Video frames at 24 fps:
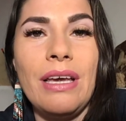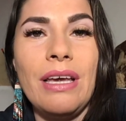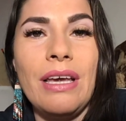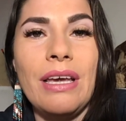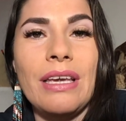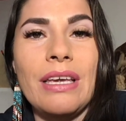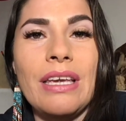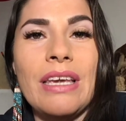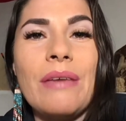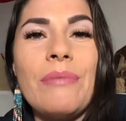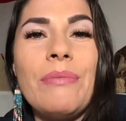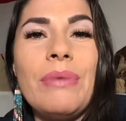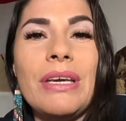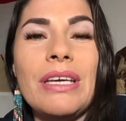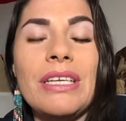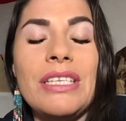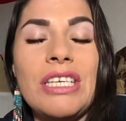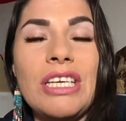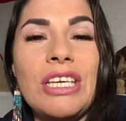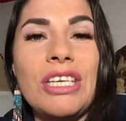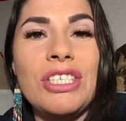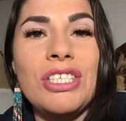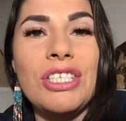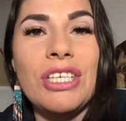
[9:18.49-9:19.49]
can be a
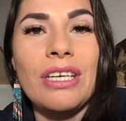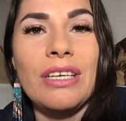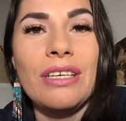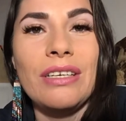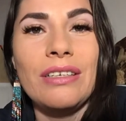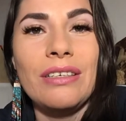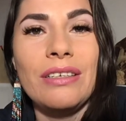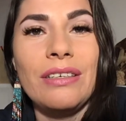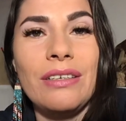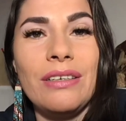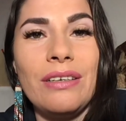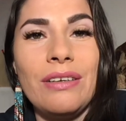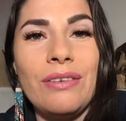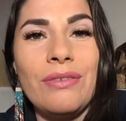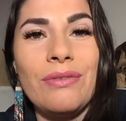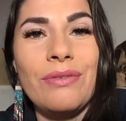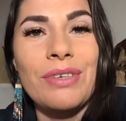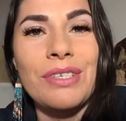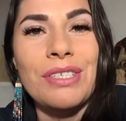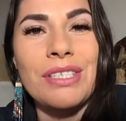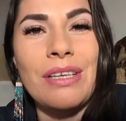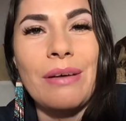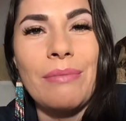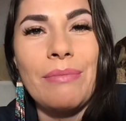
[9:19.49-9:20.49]
teaching
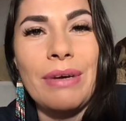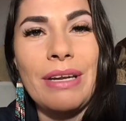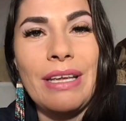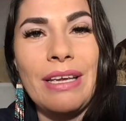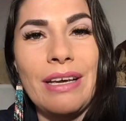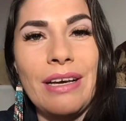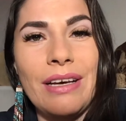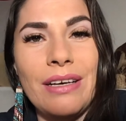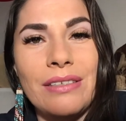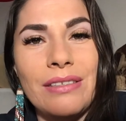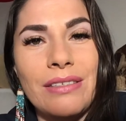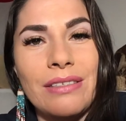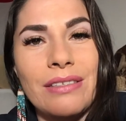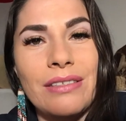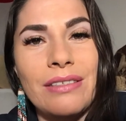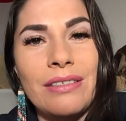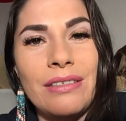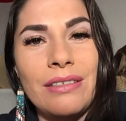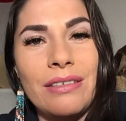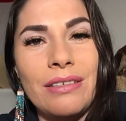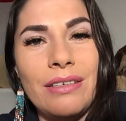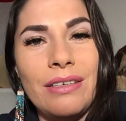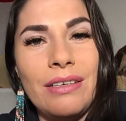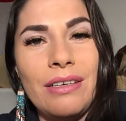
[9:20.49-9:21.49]
for somebody else,
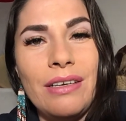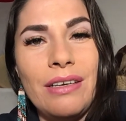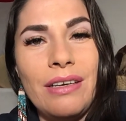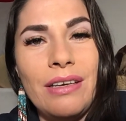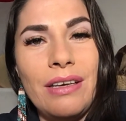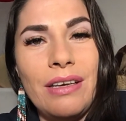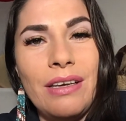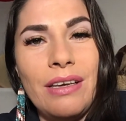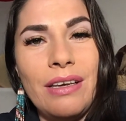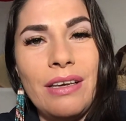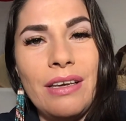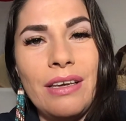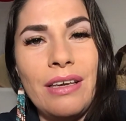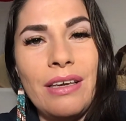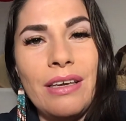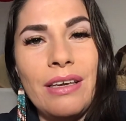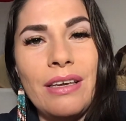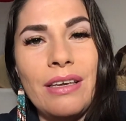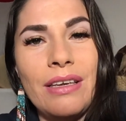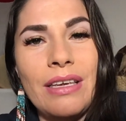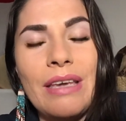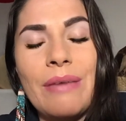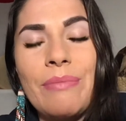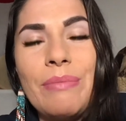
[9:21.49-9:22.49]

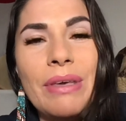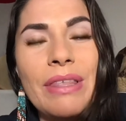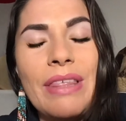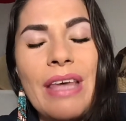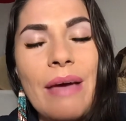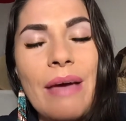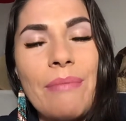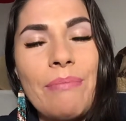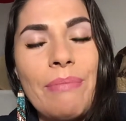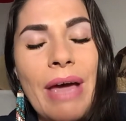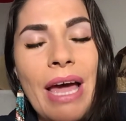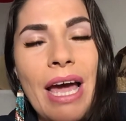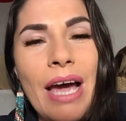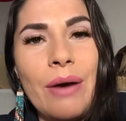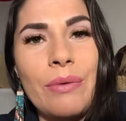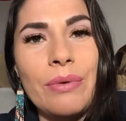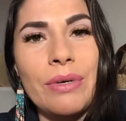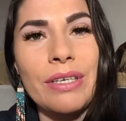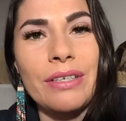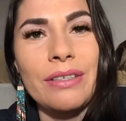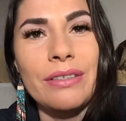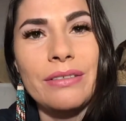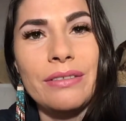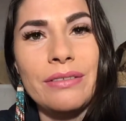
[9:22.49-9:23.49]
can be that
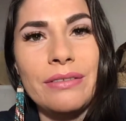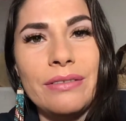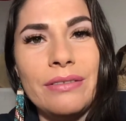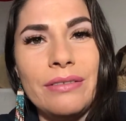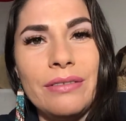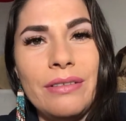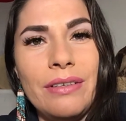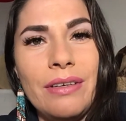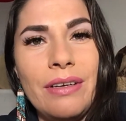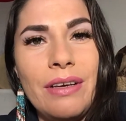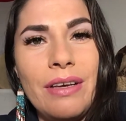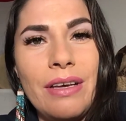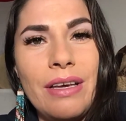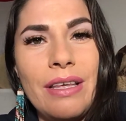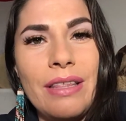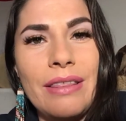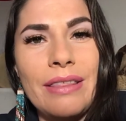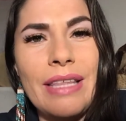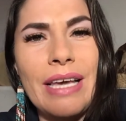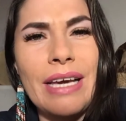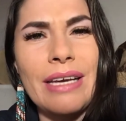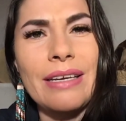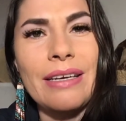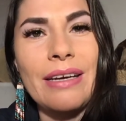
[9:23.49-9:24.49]
power,
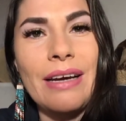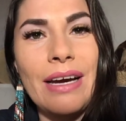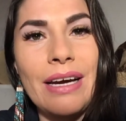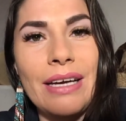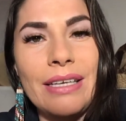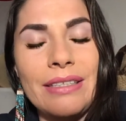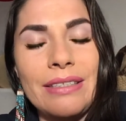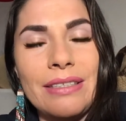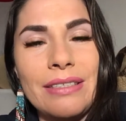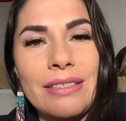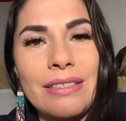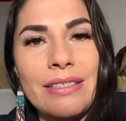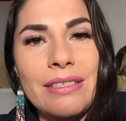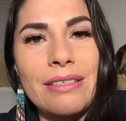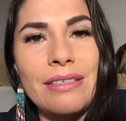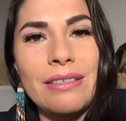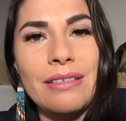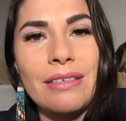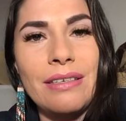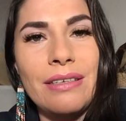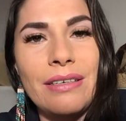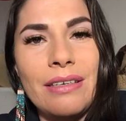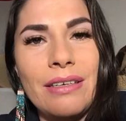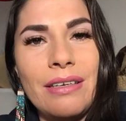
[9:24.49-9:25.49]
that guidance,
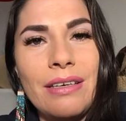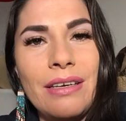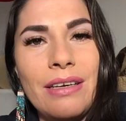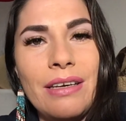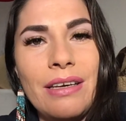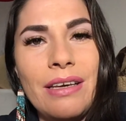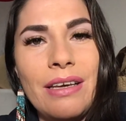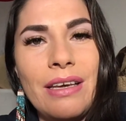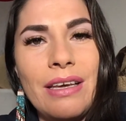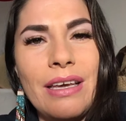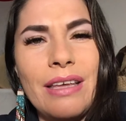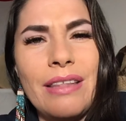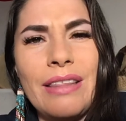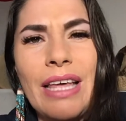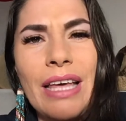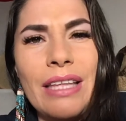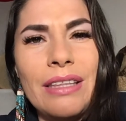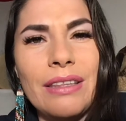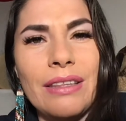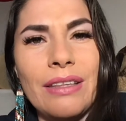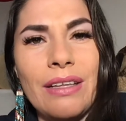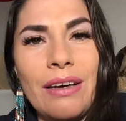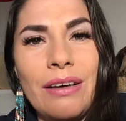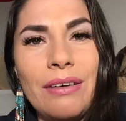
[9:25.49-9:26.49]
and that
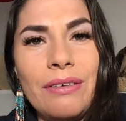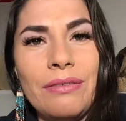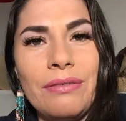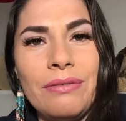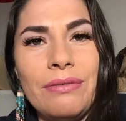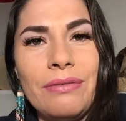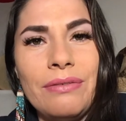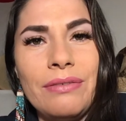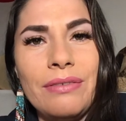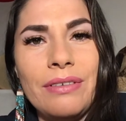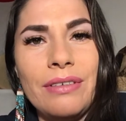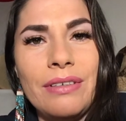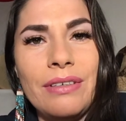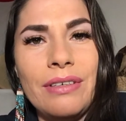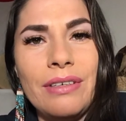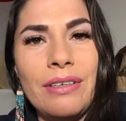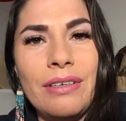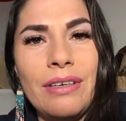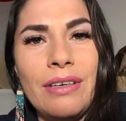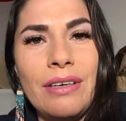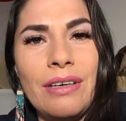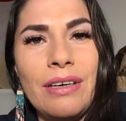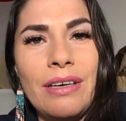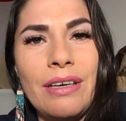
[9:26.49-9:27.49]
love
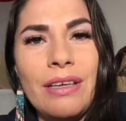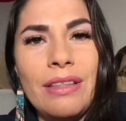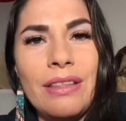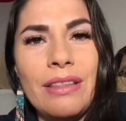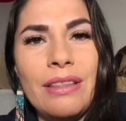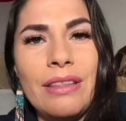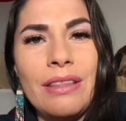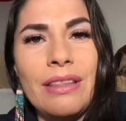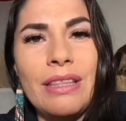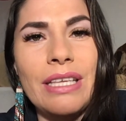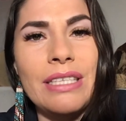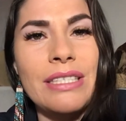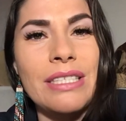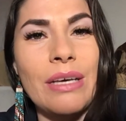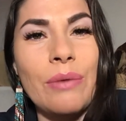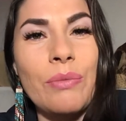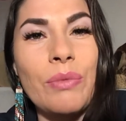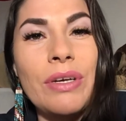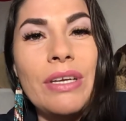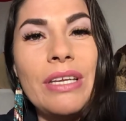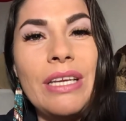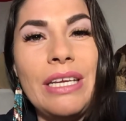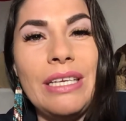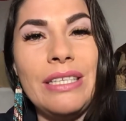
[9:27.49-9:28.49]
that
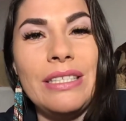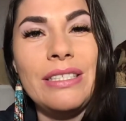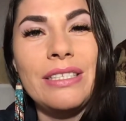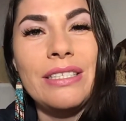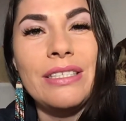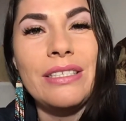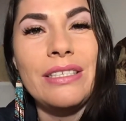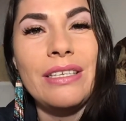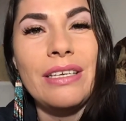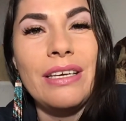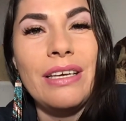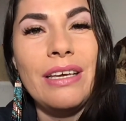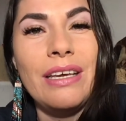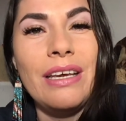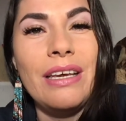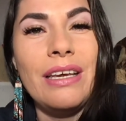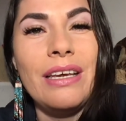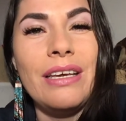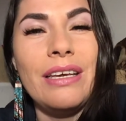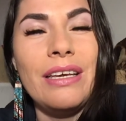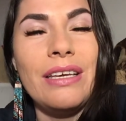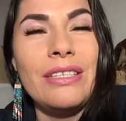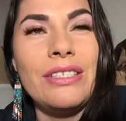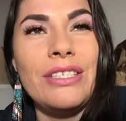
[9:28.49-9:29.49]
someone needs
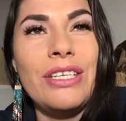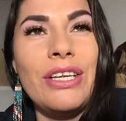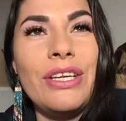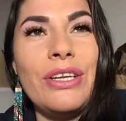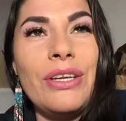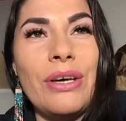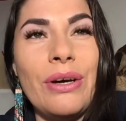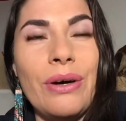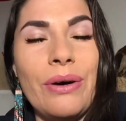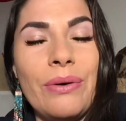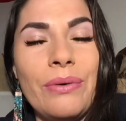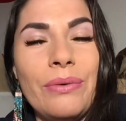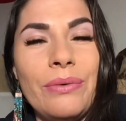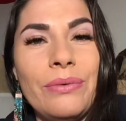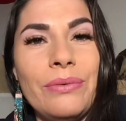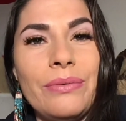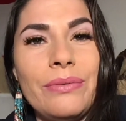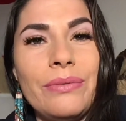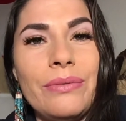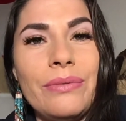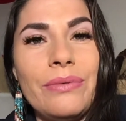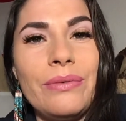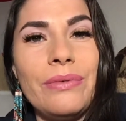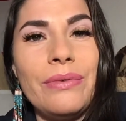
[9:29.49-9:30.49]
to know
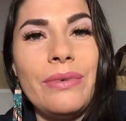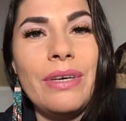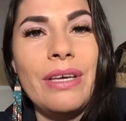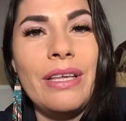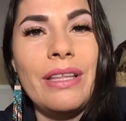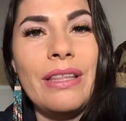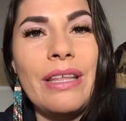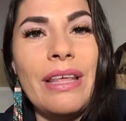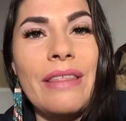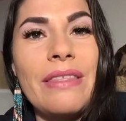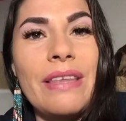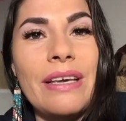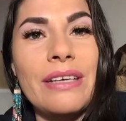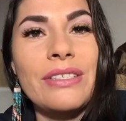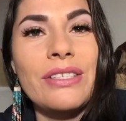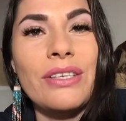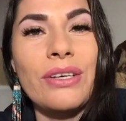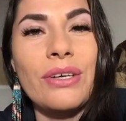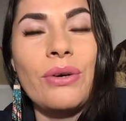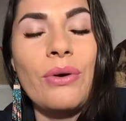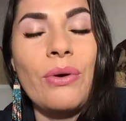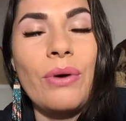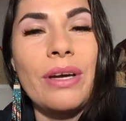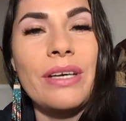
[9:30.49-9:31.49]
that things are
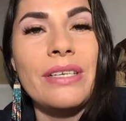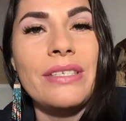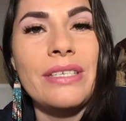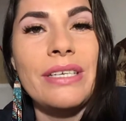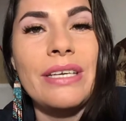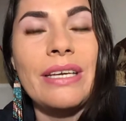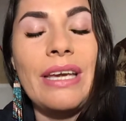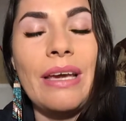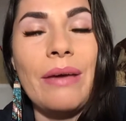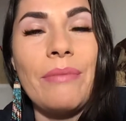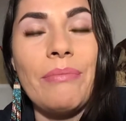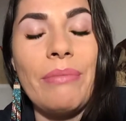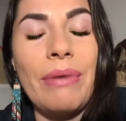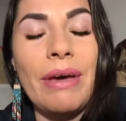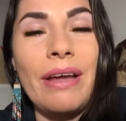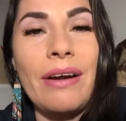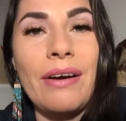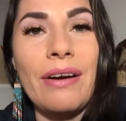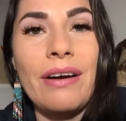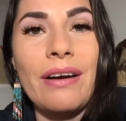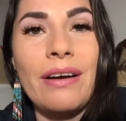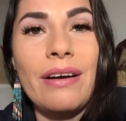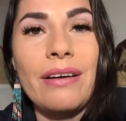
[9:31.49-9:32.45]
going to get better.